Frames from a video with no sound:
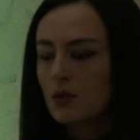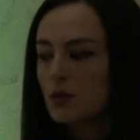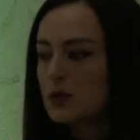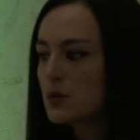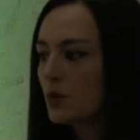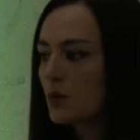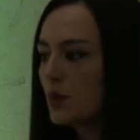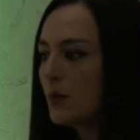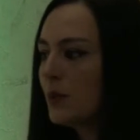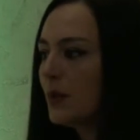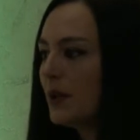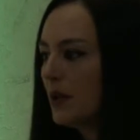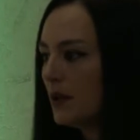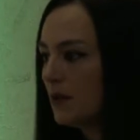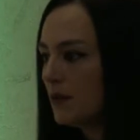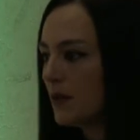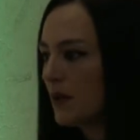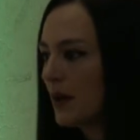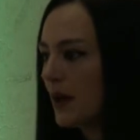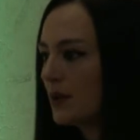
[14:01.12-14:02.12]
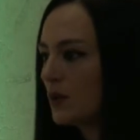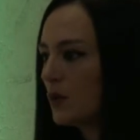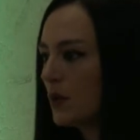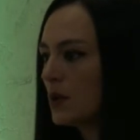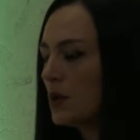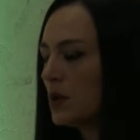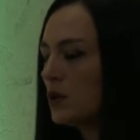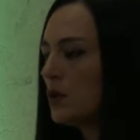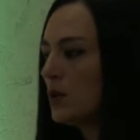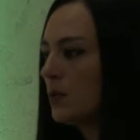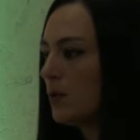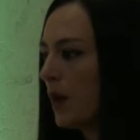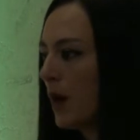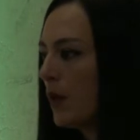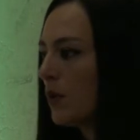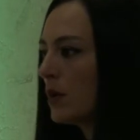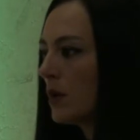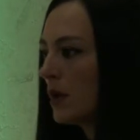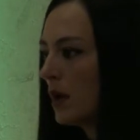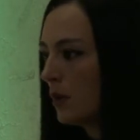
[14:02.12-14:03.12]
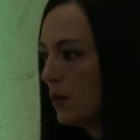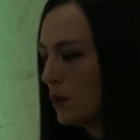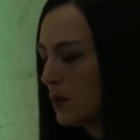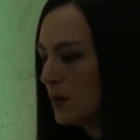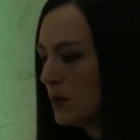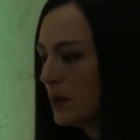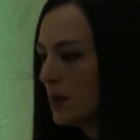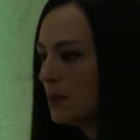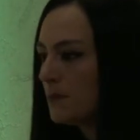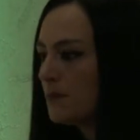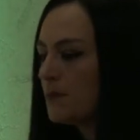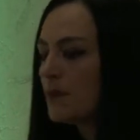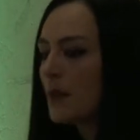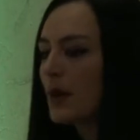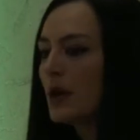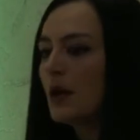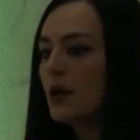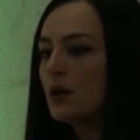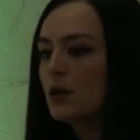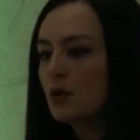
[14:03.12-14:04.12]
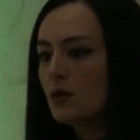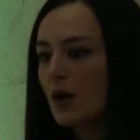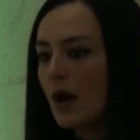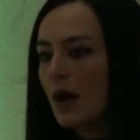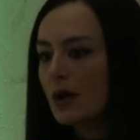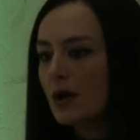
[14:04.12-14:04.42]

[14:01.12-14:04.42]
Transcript: because we believe that when you empower a woman, you're